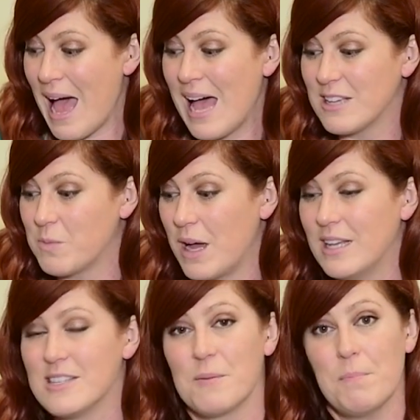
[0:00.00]
as well
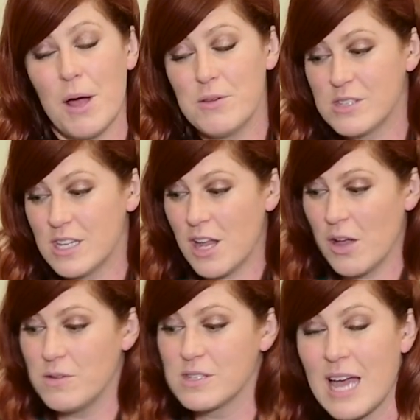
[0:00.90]
as some post-it
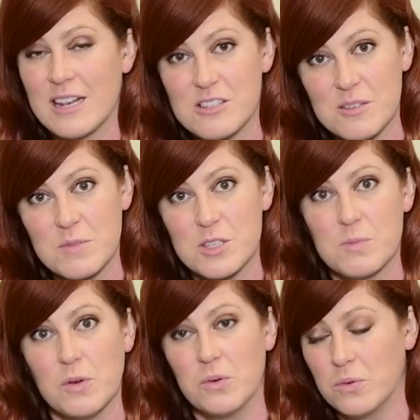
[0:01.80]
notes and some
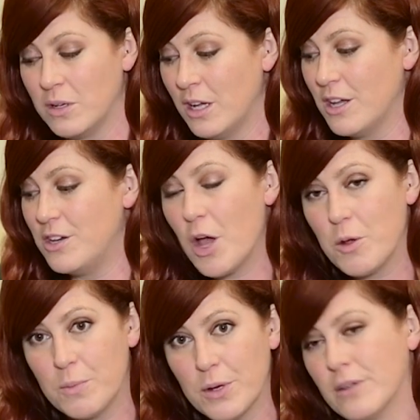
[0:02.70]
small
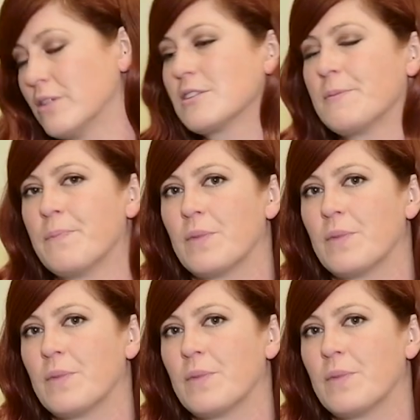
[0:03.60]
notebooks.